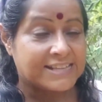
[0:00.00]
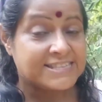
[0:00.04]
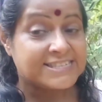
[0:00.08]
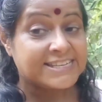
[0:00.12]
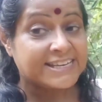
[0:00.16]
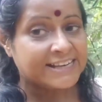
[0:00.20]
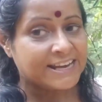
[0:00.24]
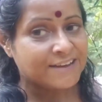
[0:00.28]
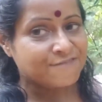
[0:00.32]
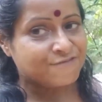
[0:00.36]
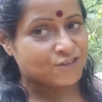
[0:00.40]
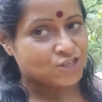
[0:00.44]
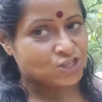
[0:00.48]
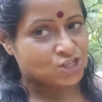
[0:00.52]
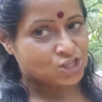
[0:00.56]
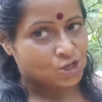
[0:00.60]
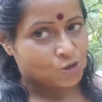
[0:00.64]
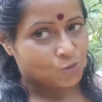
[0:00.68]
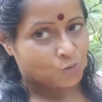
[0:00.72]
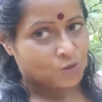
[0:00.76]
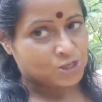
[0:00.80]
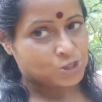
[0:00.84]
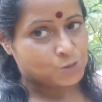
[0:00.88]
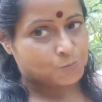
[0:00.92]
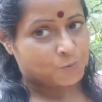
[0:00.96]
delivered
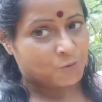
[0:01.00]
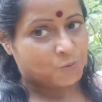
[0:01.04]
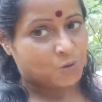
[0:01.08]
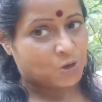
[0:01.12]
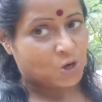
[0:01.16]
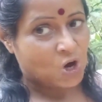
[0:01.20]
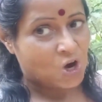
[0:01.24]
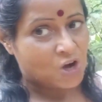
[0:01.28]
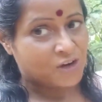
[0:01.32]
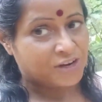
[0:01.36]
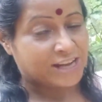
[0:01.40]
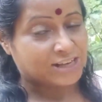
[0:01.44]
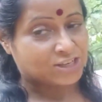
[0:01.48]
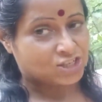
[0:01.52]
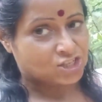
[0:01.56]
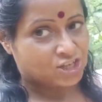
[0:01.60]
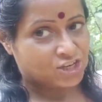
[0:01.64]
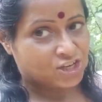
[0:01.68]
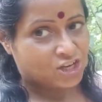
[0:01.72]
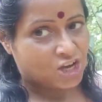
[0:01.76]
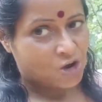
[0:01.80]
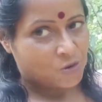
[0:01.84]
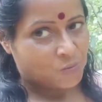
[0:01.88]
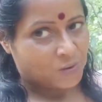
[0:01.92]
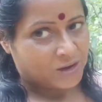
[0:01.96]
to us, but we can't
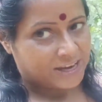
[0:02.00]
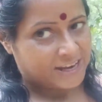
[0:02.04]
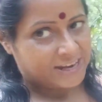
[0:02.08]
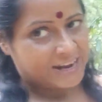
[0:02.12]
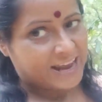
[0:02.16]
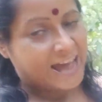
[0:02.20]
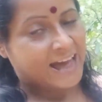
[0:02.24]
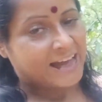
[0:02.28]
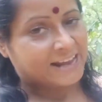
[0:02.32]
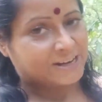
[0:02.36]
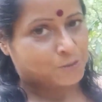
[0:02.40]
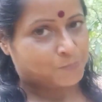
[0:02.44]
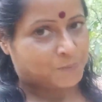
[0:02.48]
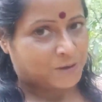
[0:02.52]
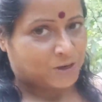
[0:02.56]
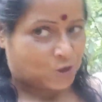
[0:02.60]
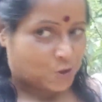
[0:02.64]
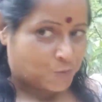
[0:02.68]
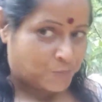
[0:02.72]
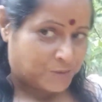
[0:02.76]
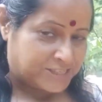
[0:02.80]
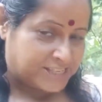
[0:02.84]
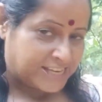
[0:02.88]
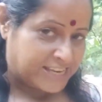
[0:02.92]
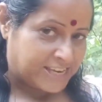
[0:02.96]
actually go in and pick
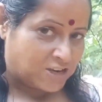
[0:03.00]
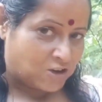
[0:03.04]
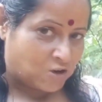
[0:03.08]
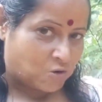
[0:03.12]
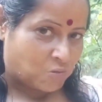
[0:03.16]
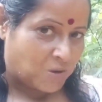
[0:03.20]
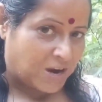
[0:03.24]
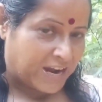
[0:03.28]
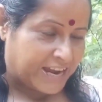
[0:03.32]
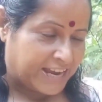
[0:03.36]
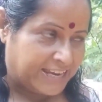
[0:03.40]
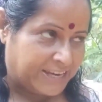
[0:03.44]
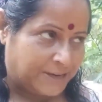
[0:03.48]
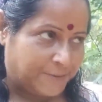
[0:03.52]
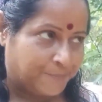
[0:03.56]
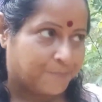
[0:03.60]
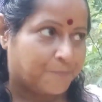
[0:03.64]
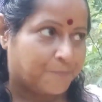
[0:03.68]
up a takeaway.